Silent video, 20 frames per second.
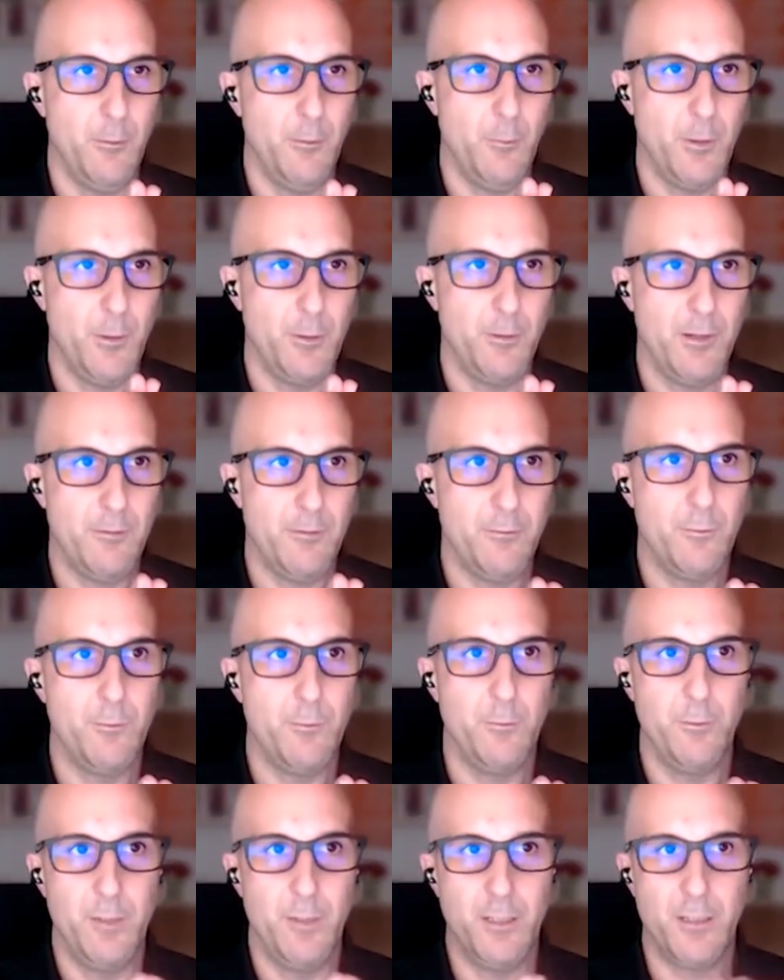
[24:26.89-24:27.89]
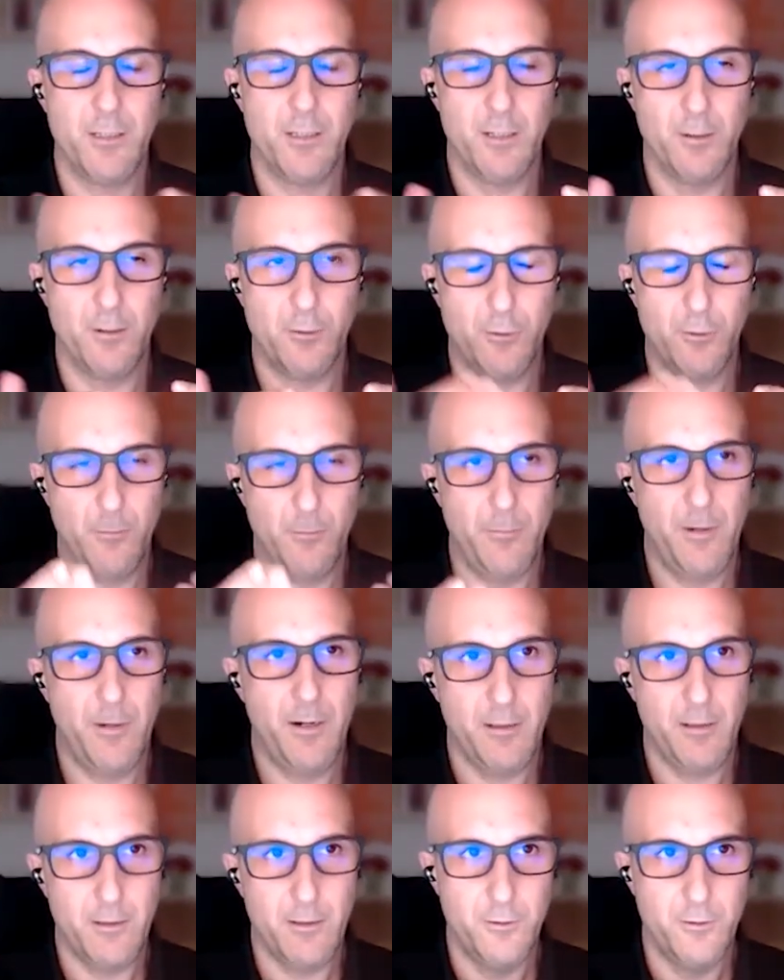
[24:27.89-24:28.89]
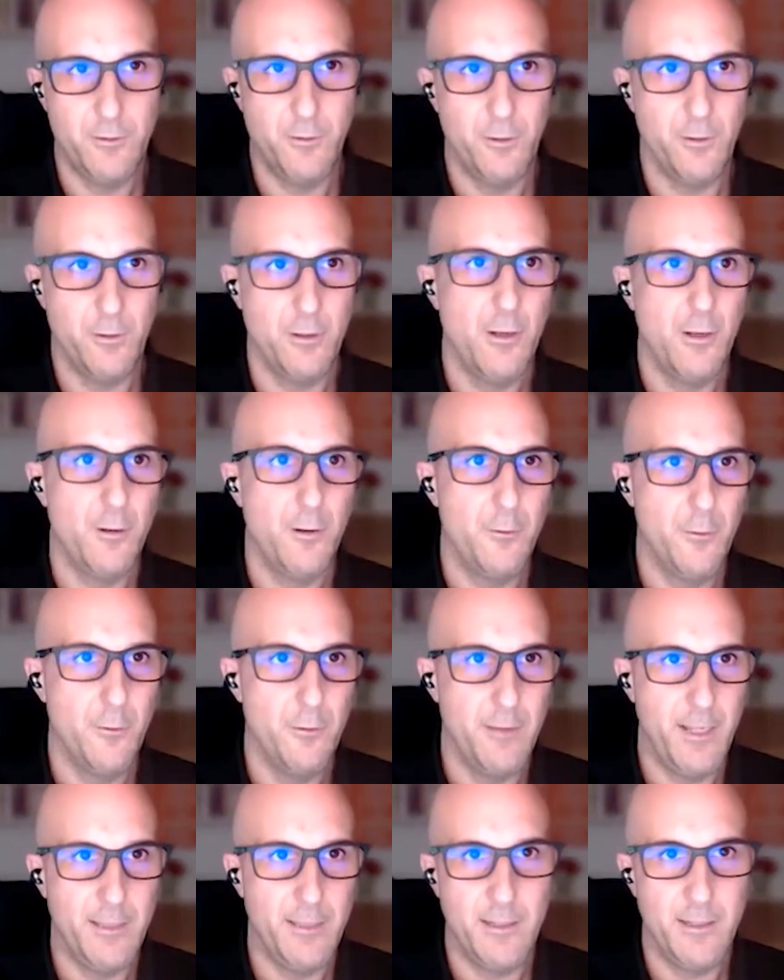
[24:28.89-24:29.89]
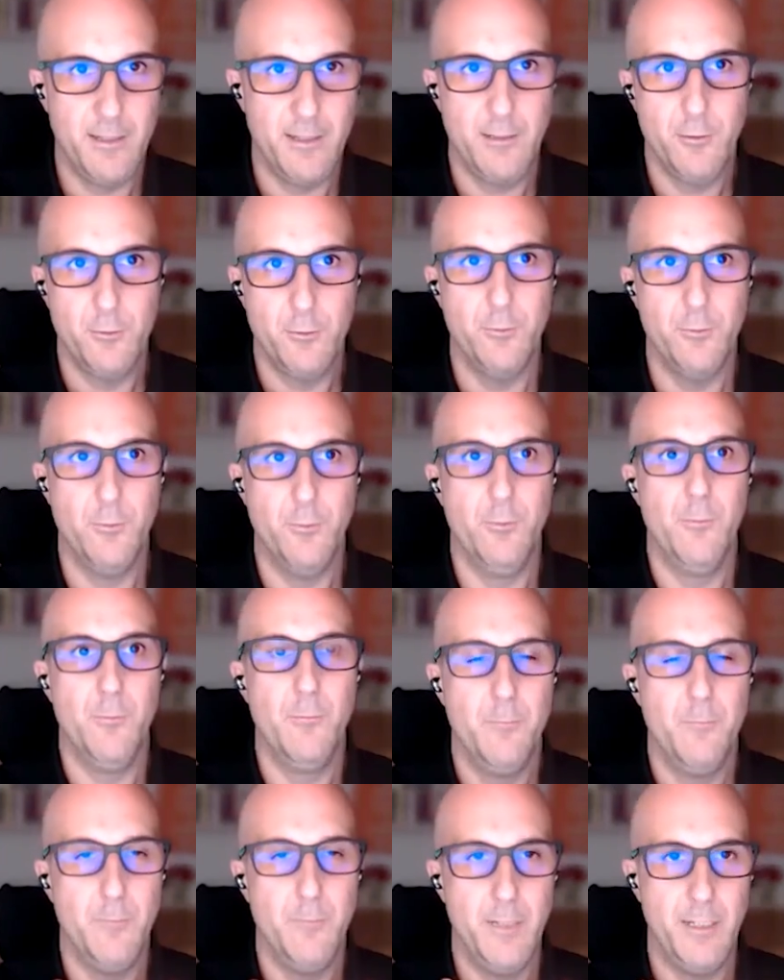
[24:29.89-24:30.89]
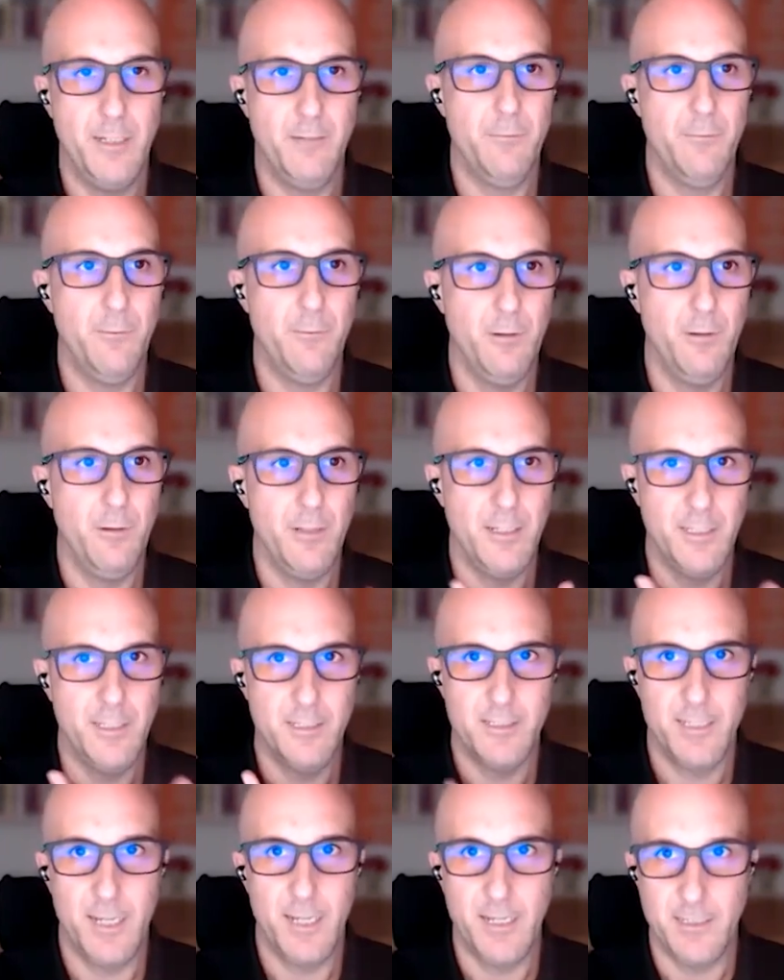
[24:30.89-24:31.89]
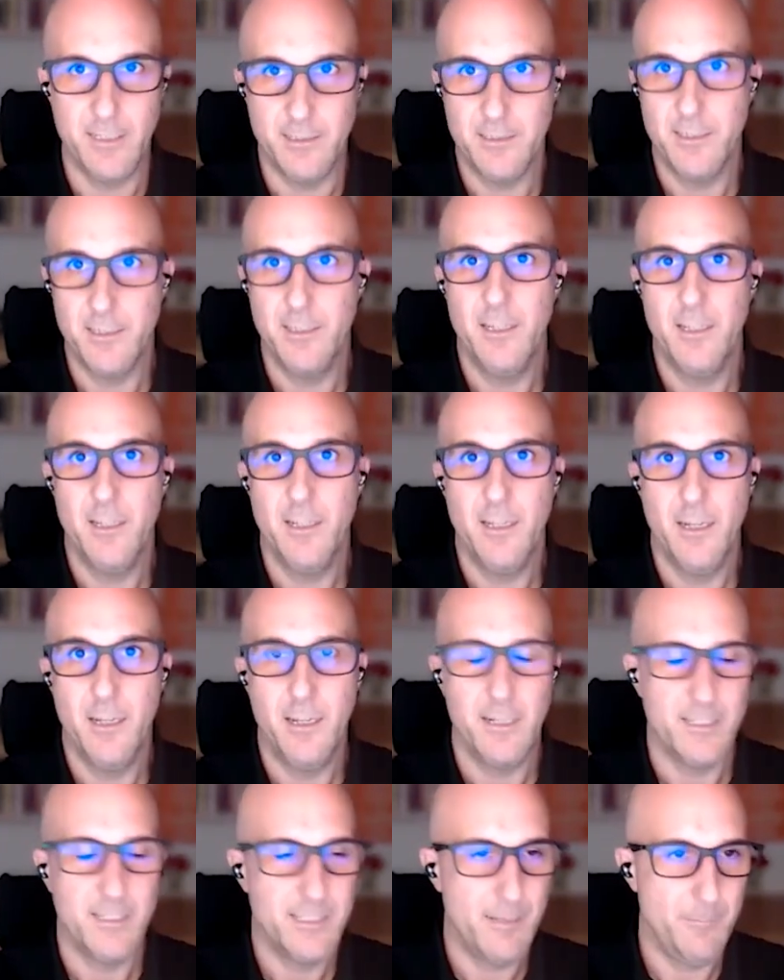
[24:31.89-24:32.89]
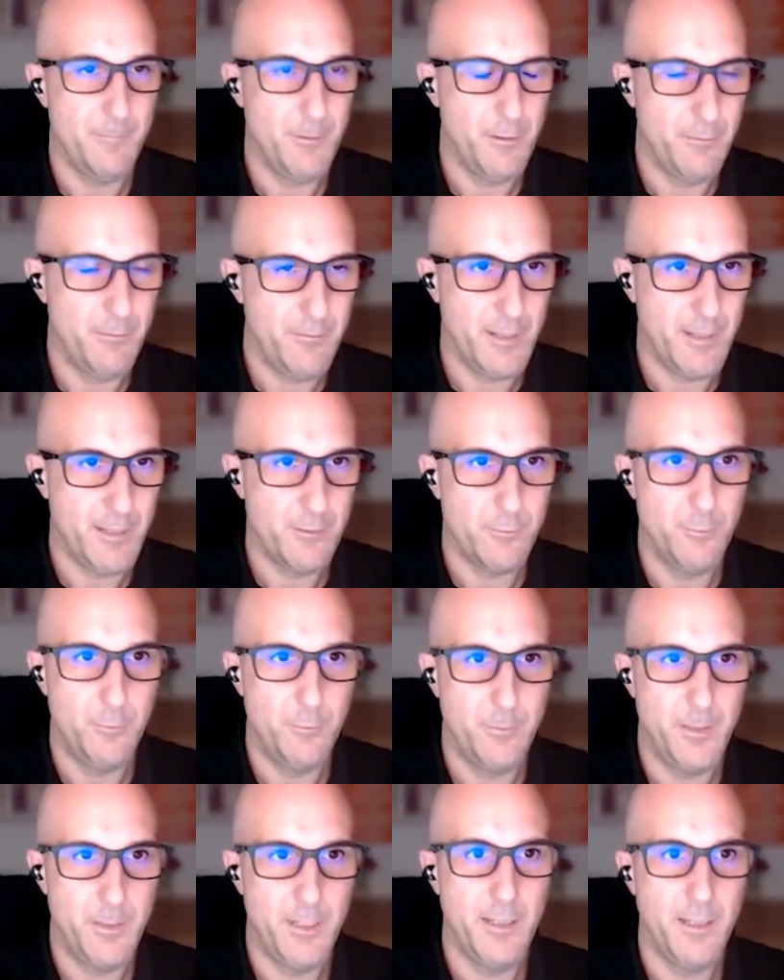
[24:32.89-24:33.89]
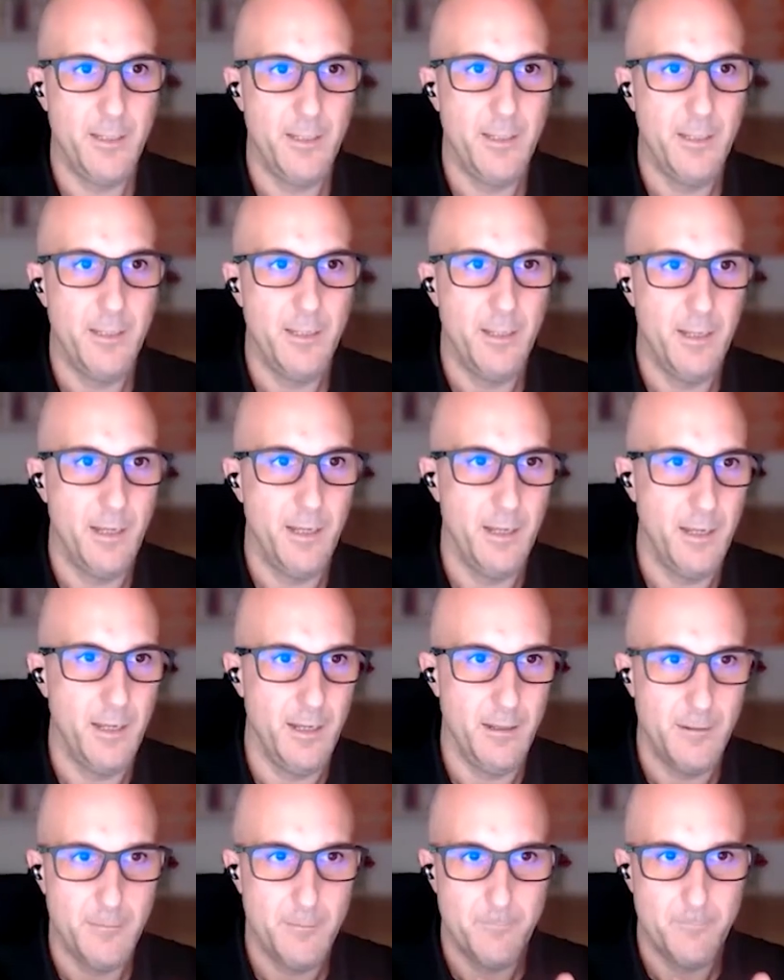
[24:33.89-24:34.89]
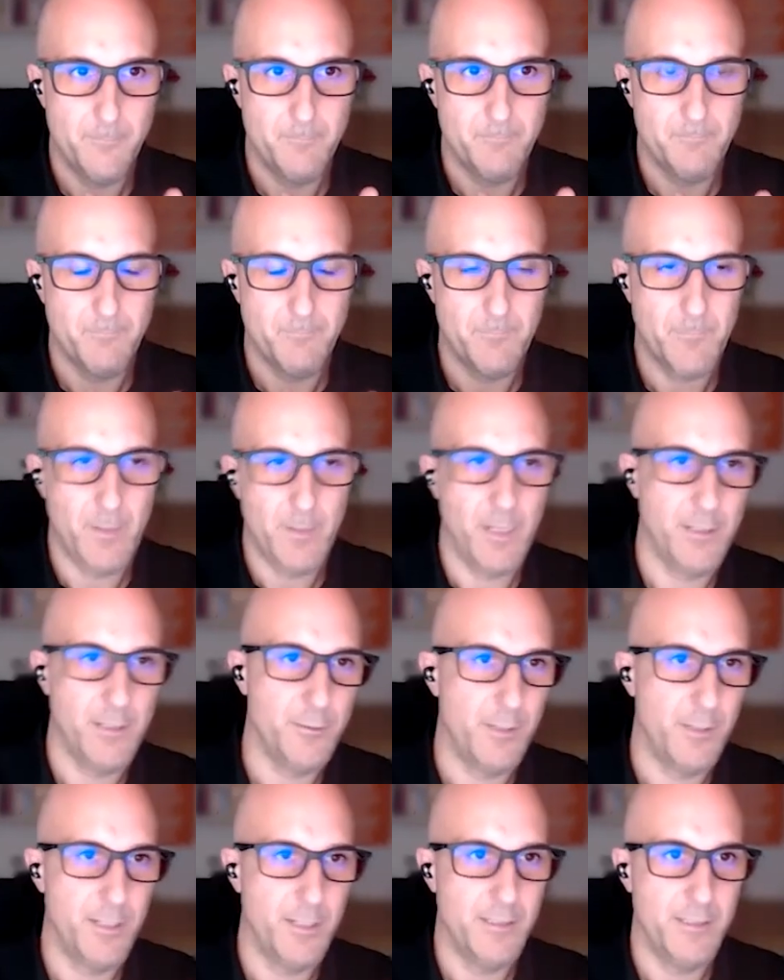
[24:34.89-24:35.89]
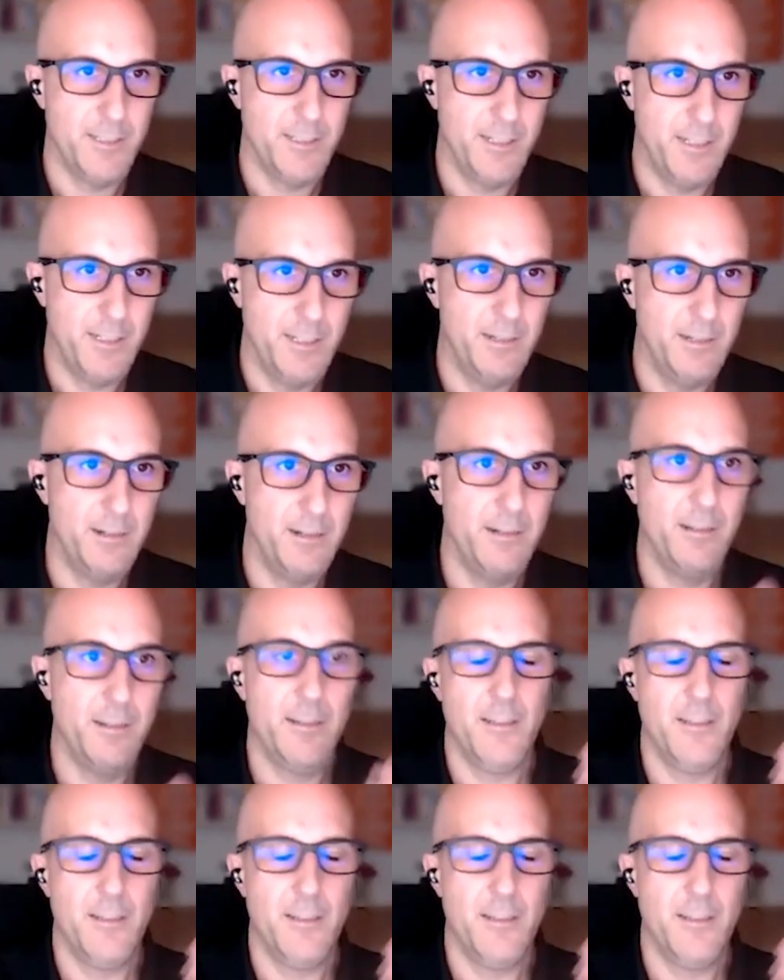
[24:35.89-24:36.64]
what you have to do is convert your raw data to meaningful insights. An example of that could be, as you can see here,